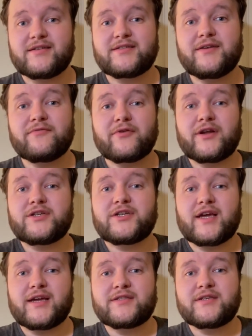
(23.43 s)

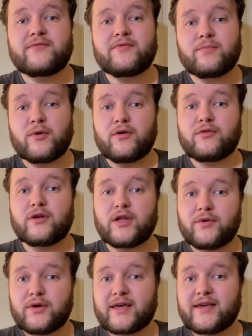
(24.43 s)
differentiated for both
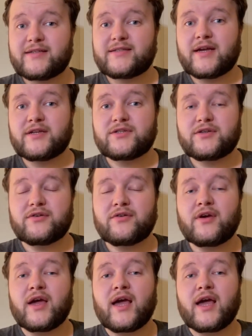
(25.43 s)
lower Key Stage 2